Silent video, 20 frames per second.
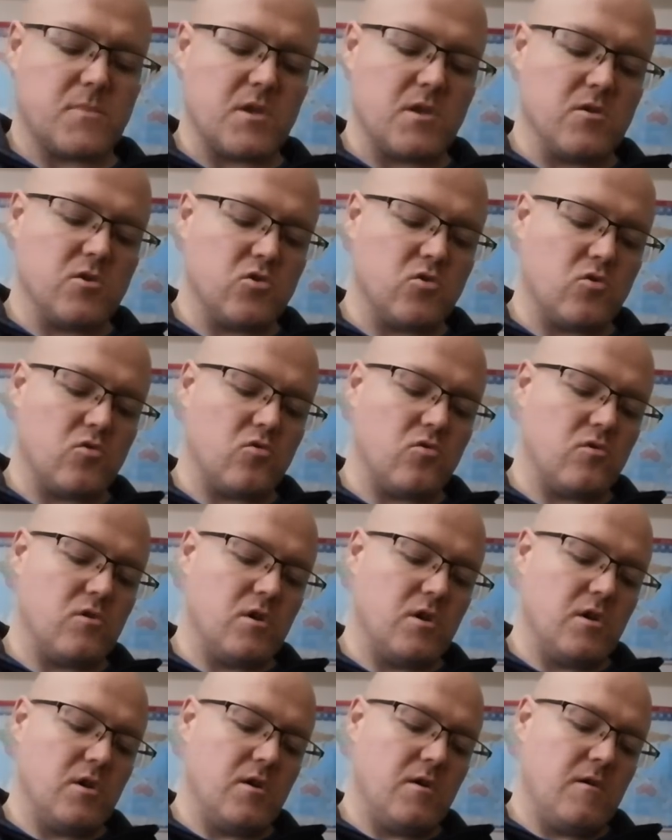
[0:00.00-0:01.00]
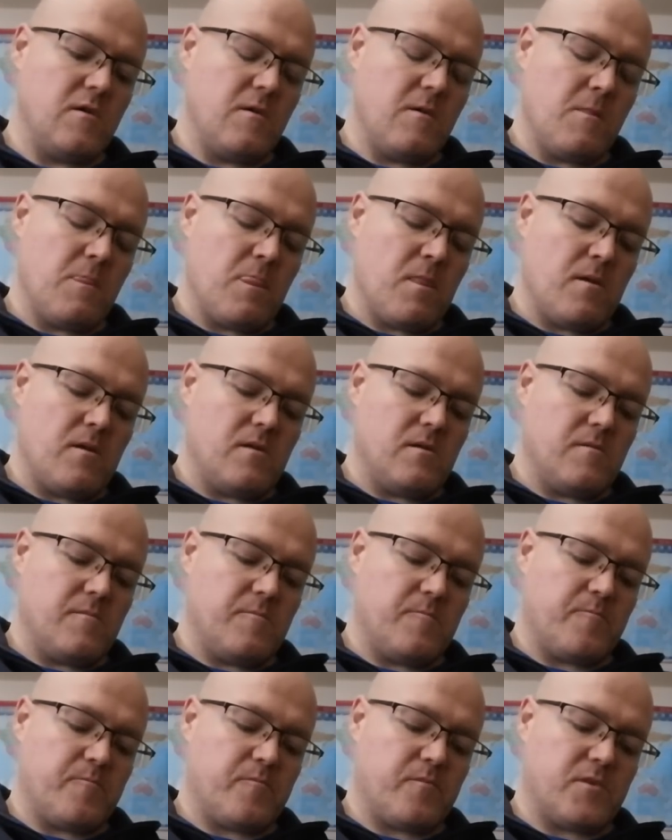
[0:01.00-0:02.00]
So
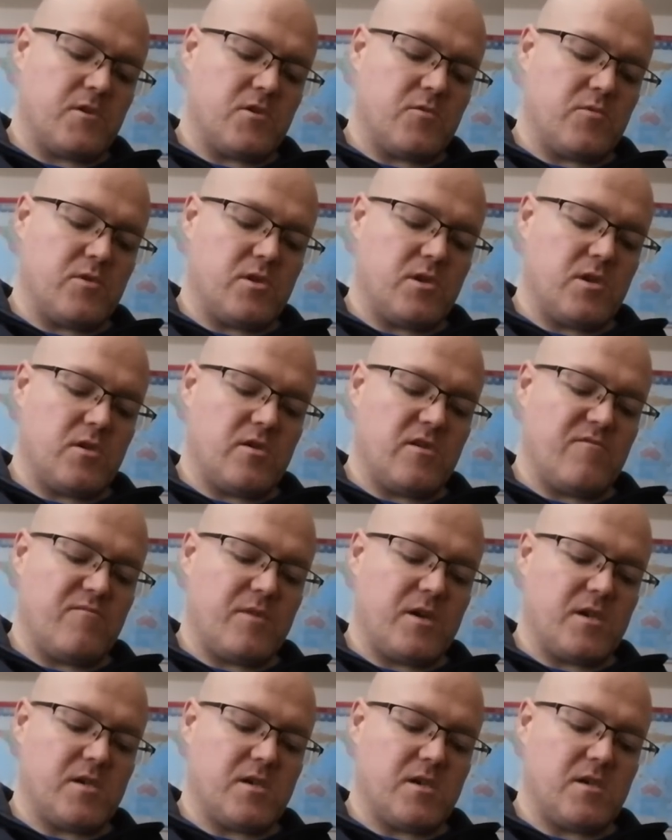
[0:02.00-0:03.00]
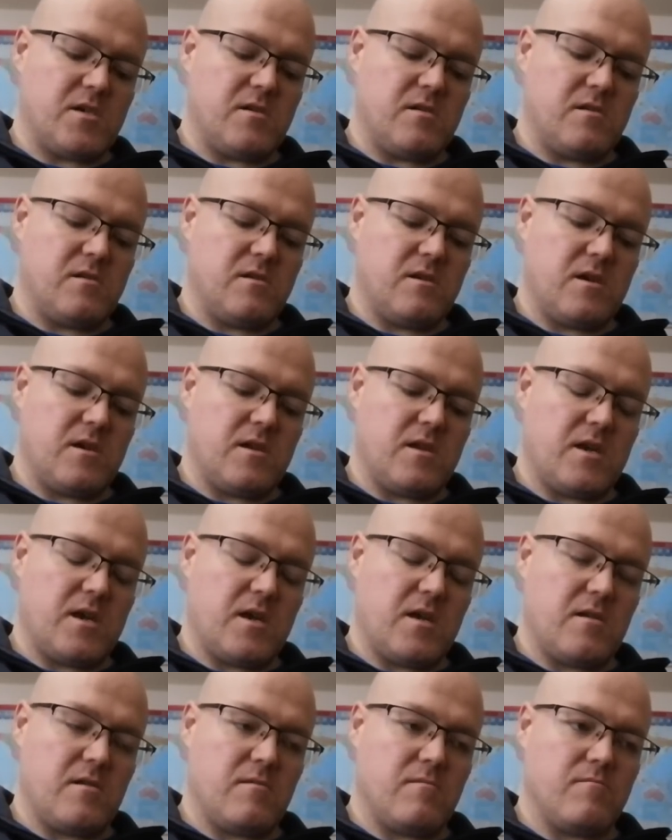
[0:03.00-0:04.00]
she wouldn't leave my side, and
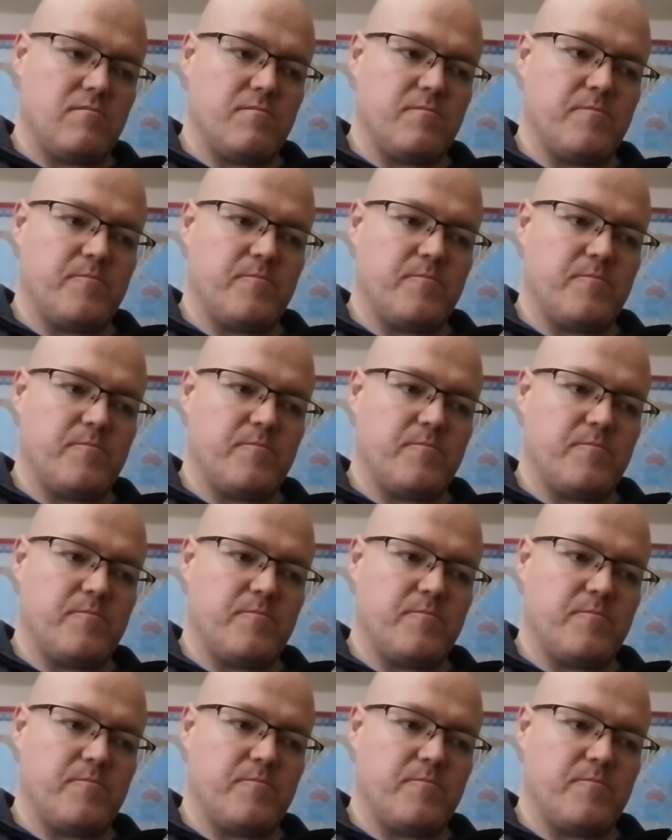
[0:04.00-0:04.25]
then